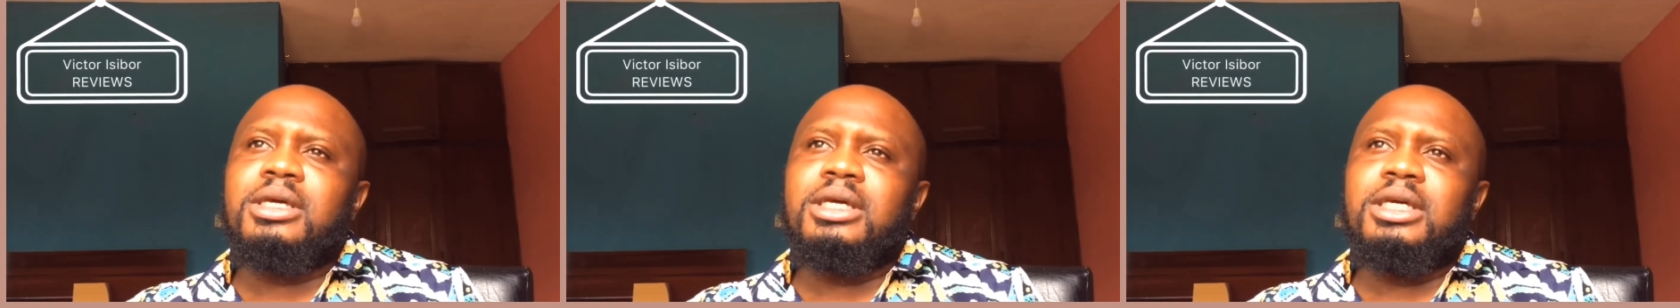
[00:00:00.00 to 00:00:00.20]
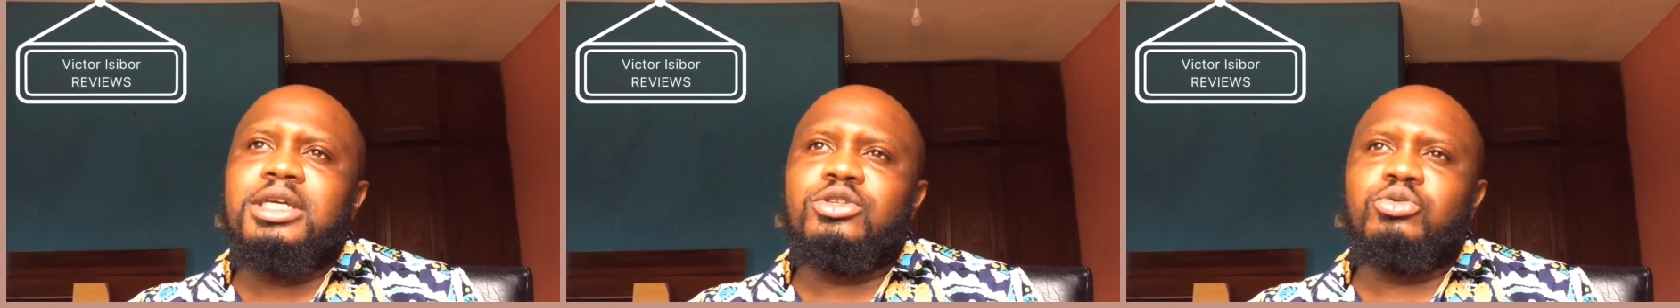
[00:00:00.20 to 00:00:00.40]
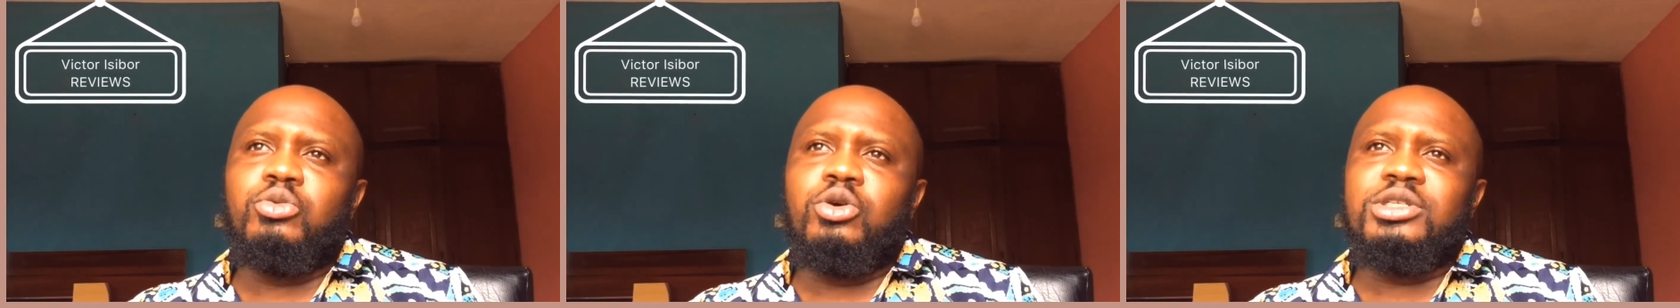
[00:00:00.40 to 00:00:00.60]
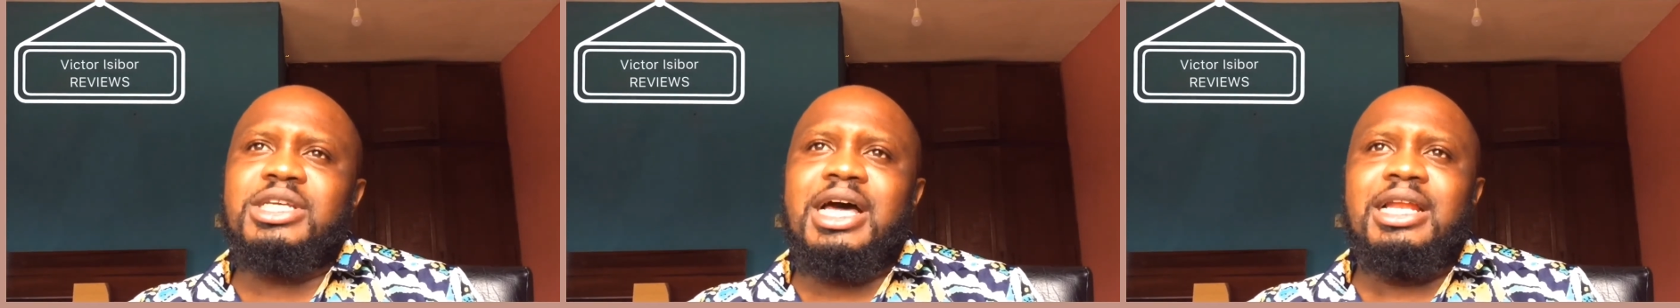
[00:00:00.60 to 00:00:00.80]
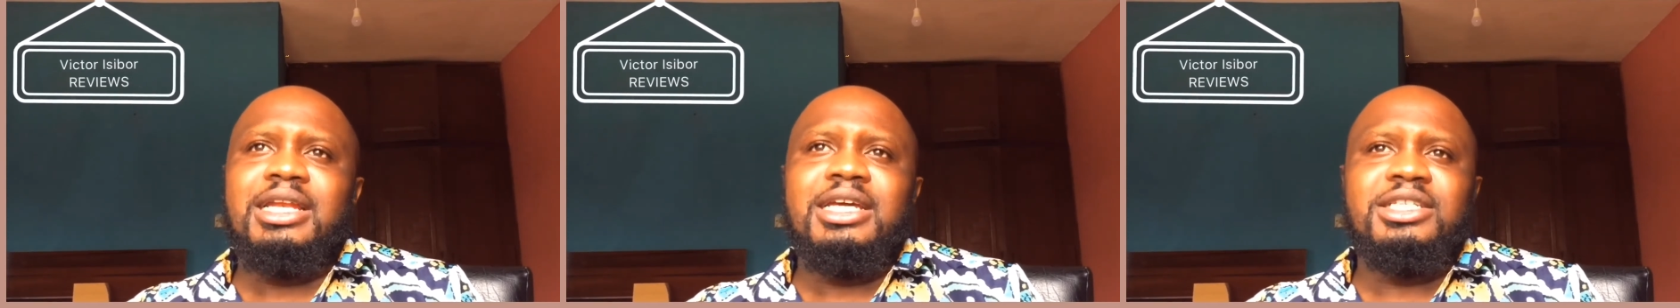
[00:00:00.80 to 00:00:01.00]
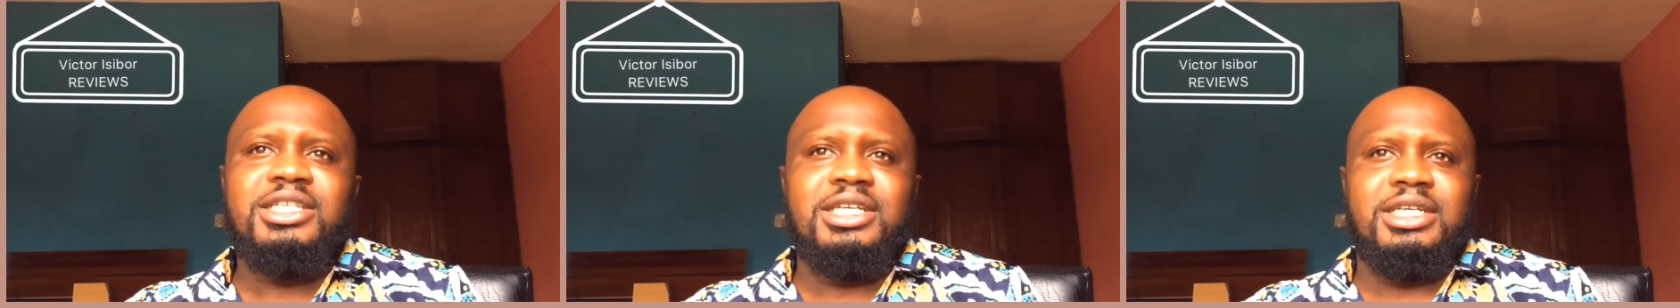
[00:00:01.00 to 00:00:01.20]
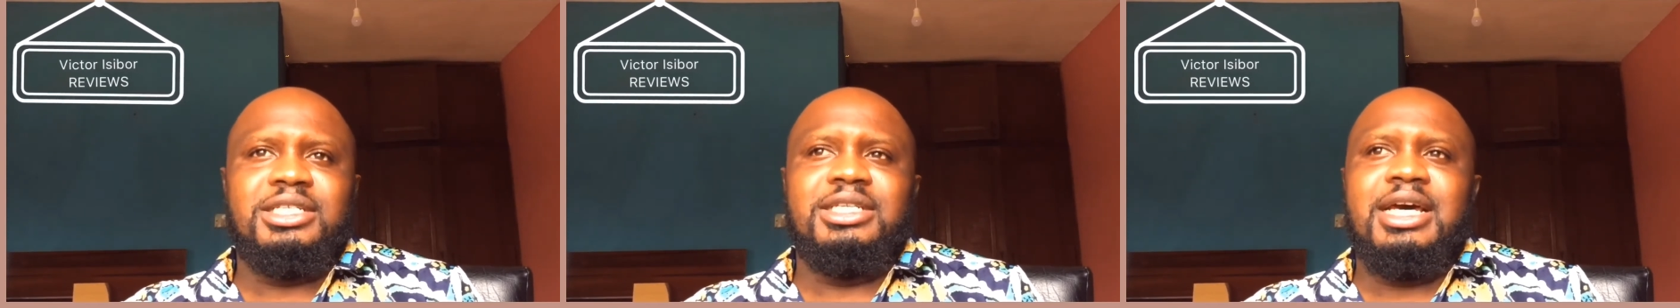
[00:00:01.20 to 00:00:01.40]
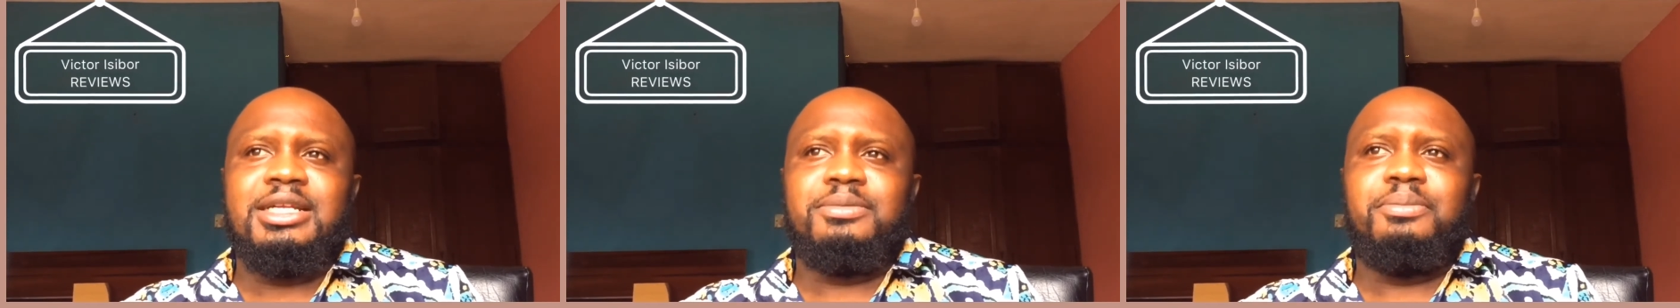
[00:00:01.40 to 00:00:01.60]
it was
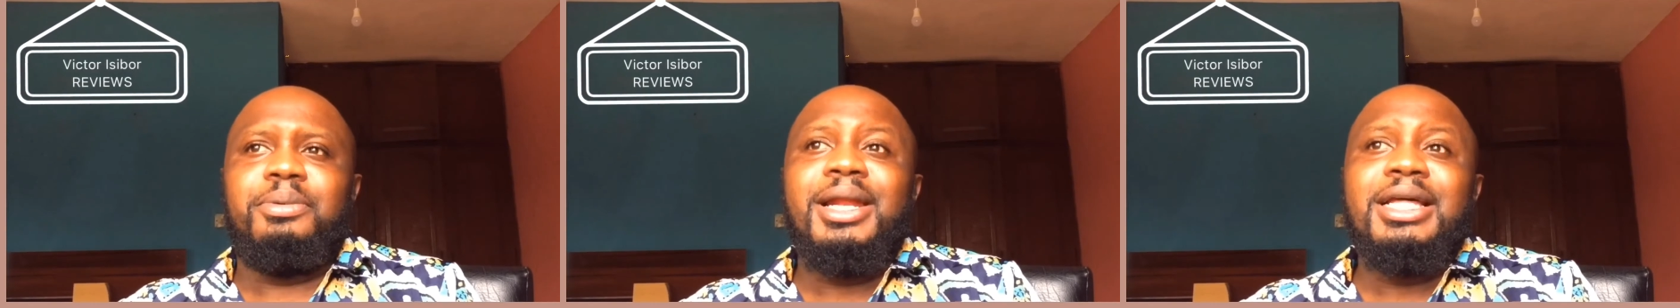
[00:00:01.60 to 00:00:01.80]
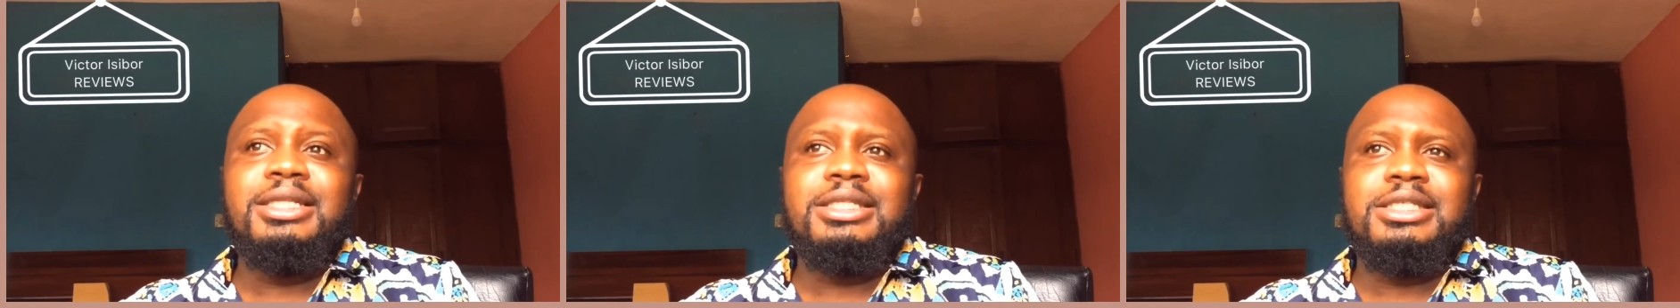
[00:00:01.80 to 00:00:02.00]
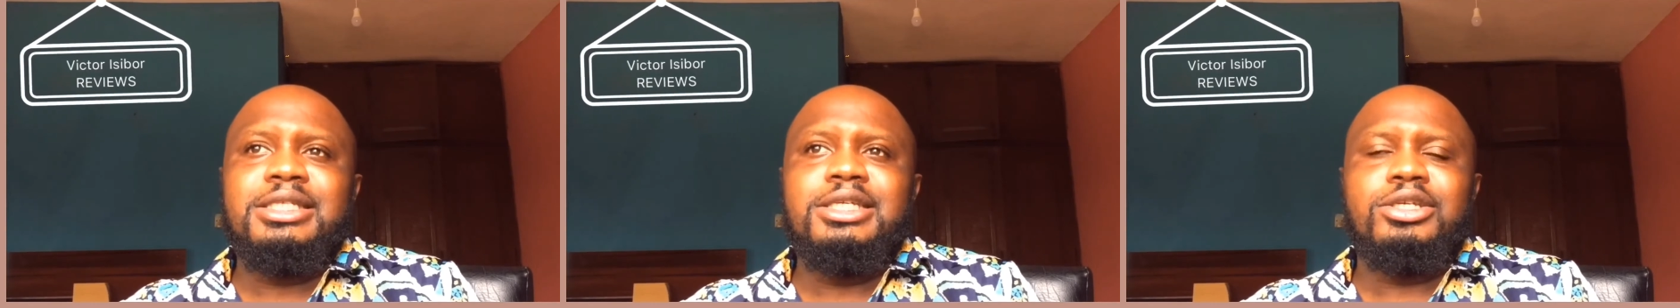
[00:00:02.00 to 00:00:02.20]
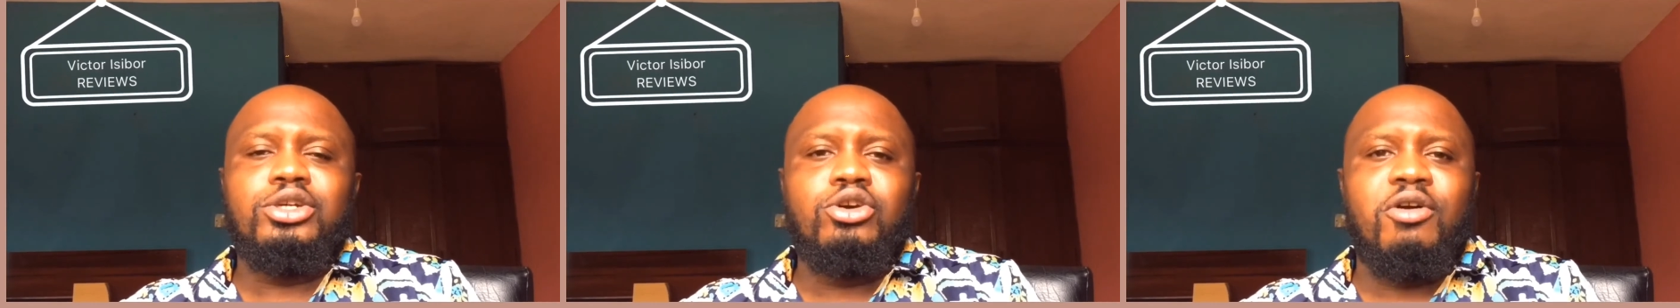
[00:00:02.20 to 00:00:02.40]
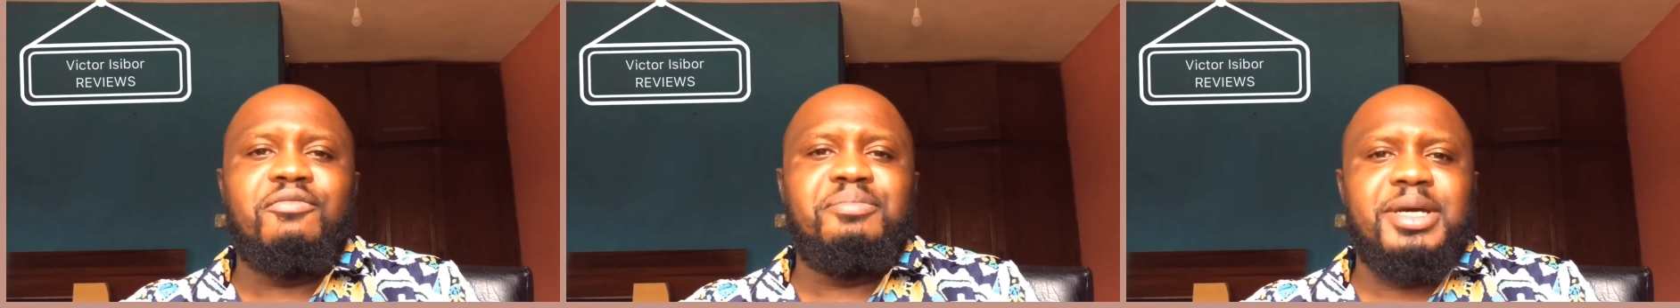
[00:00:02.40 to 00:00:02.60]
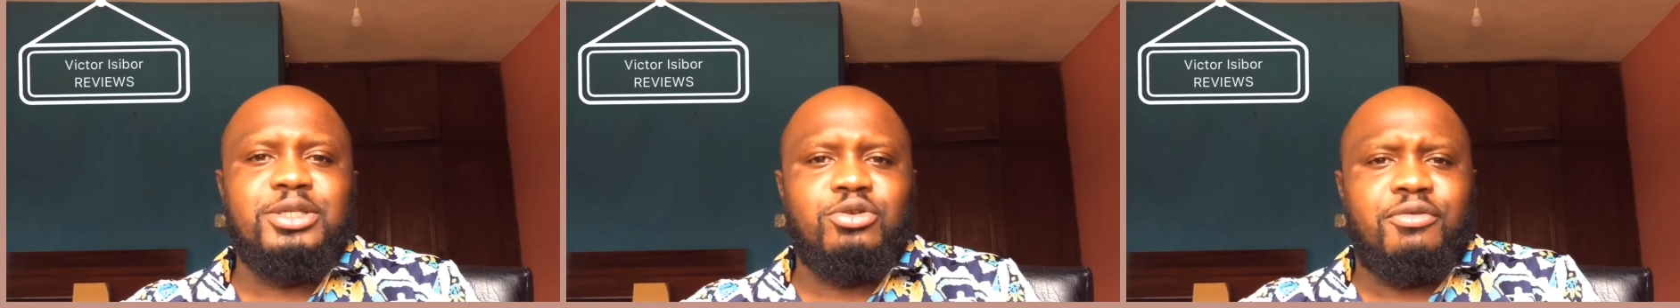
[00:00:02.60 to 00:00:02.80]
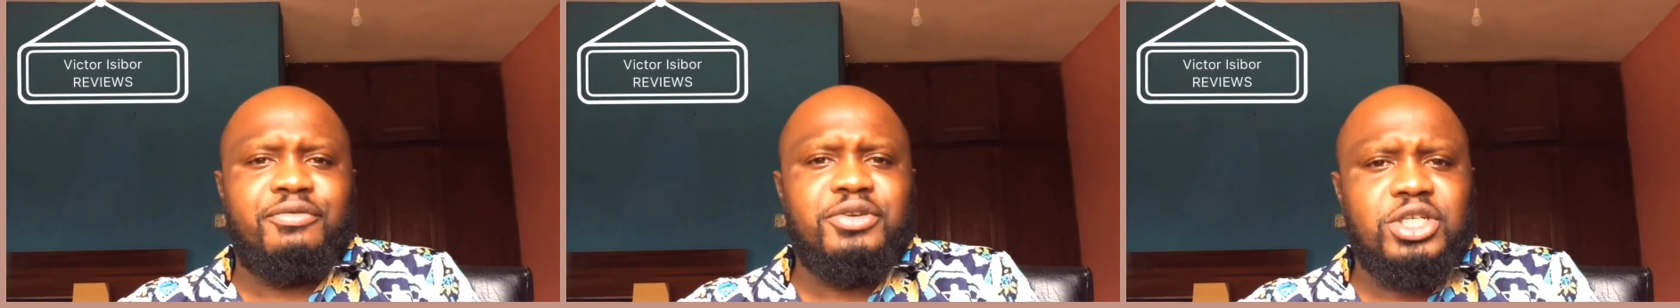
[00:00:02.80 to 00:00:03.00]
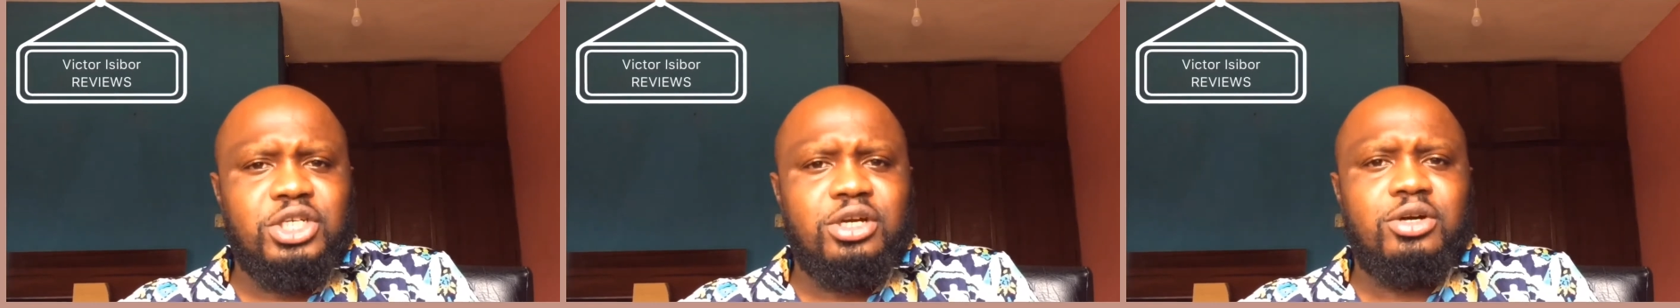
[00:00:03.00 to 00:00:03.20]
alleged that plenty government
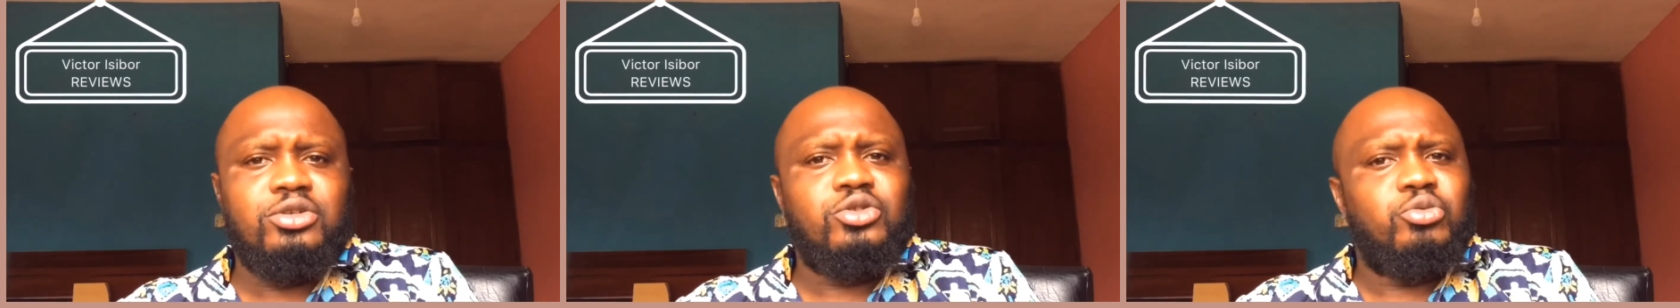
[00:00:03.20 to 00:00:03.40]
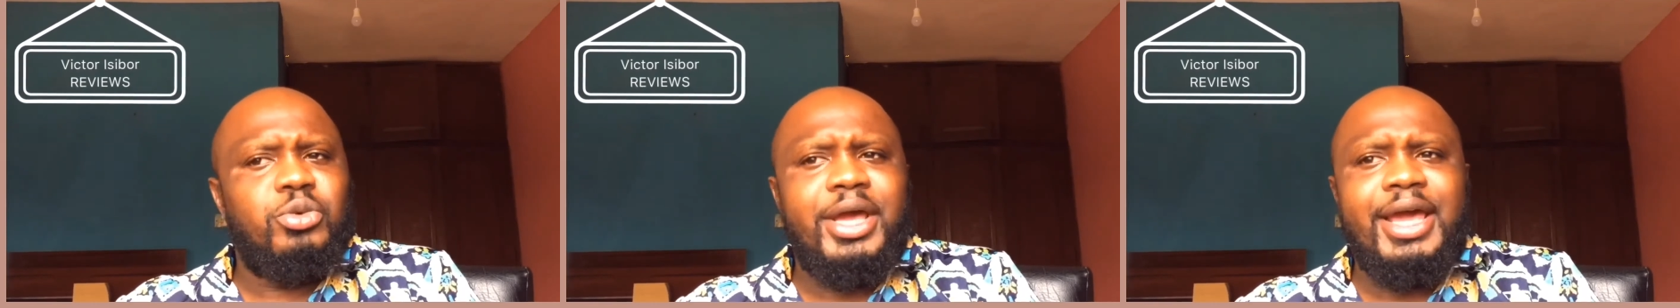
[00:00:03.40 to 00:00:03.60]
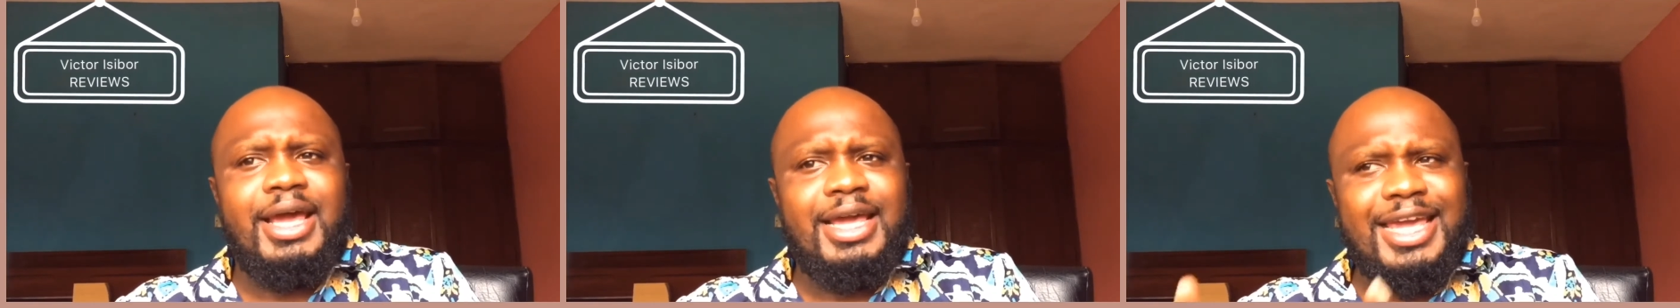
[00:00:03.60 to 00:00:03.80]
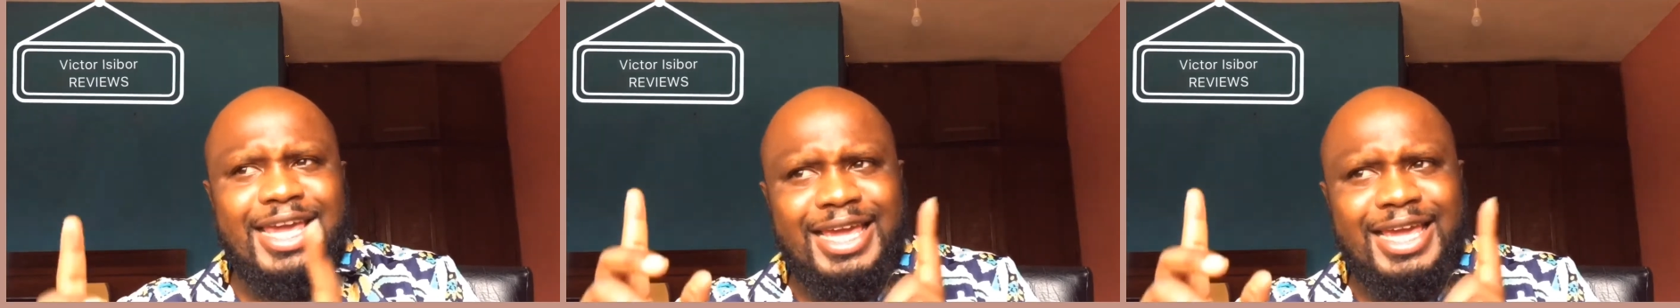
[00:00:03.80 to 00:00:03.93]
officials were